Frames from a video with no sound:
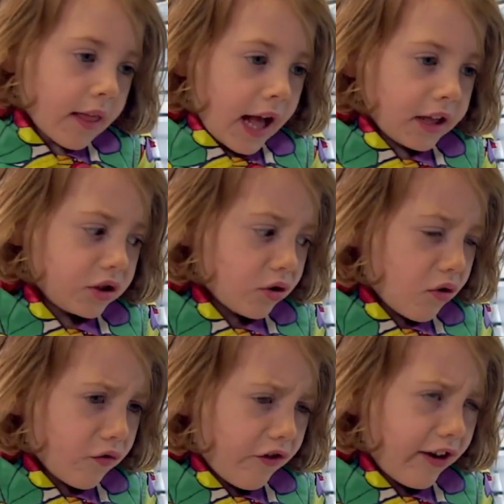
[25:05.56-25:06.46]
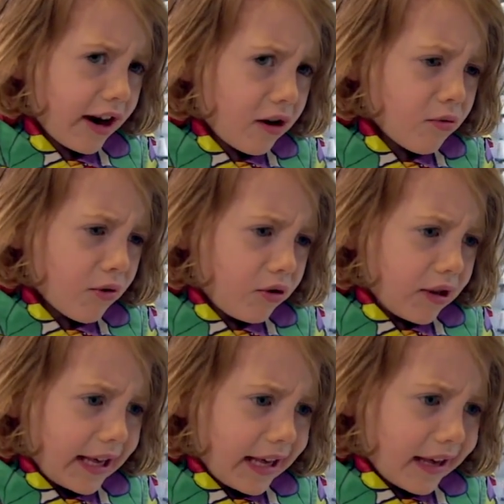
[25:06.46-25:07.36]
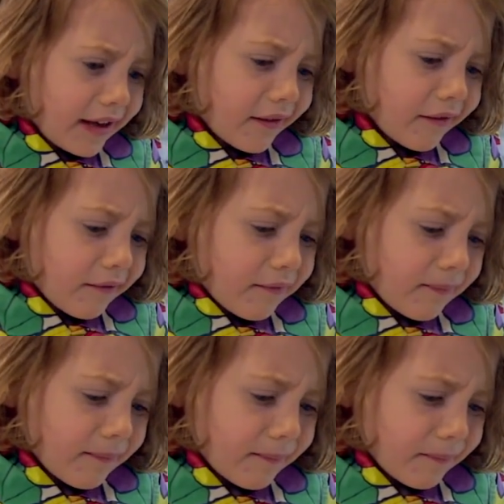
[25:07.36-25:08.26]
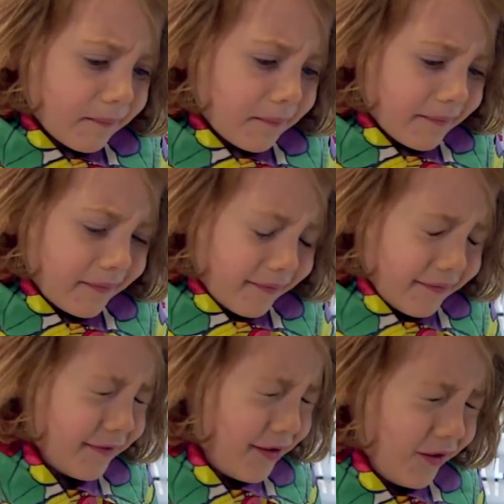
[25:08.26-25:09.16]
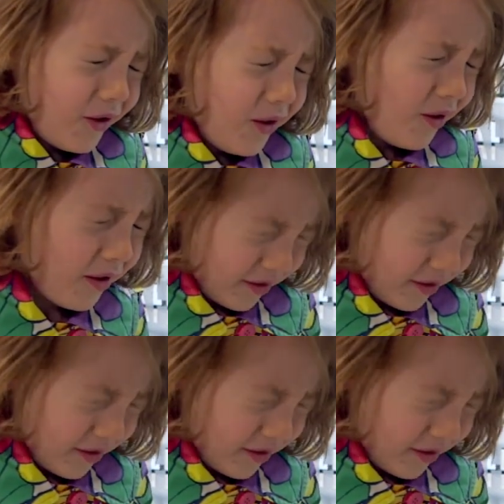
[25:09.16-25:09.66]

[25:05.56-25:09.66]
That's not fair, Woolly. Yes, it doesn't